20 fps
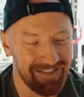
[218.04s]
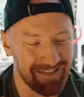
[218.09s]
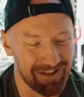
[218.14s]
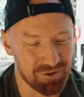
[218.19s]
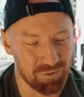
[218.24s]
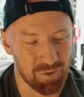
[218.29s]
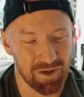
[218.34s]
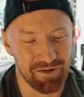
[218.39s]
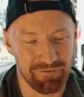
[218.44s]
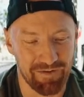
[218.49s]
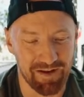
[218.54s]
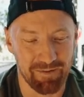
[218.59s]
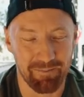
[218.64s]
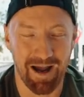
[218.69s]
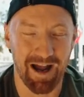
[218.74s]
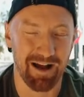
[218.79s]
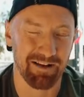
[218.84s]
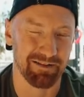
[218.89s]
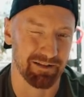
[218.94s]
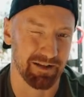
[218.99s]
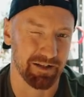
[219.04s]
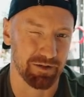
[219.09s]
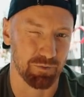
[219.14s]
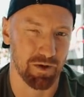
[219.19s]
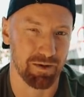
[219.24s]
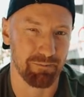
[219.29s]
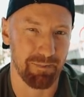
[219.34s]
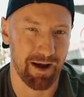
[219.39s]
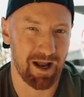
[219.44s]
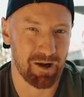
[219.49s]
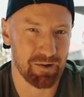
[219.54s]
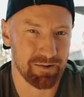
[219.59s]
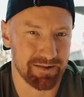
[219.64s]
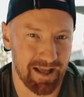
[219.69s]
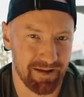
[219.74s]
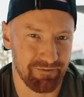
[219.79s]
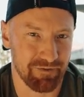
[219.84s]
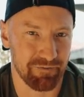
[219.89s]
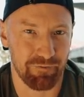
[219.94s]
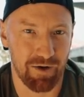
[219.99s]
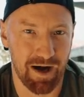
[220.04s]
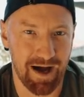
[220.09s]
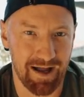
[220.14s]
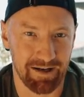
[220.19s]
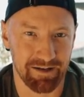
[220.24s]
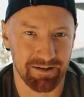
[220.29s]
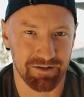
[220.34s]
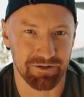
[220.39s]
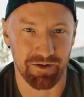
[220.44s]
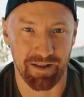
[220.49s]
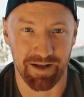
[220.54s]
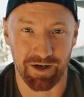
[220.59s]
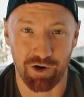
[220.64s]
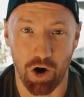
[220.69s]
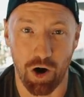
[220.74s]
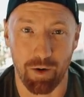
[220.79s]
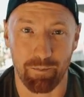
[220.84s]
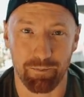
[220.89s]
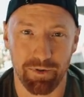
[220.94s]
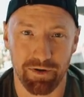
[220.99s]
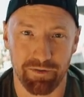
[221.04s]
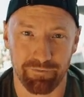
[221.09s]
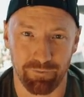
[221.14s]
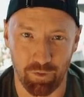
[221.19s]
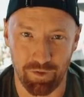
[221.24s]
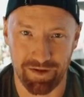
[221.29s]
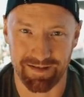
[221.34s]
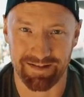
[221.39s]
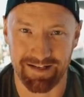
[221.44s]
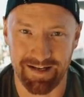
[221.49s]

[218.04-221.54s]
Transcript: the twenty females and the twenty males they've invited to their comp for this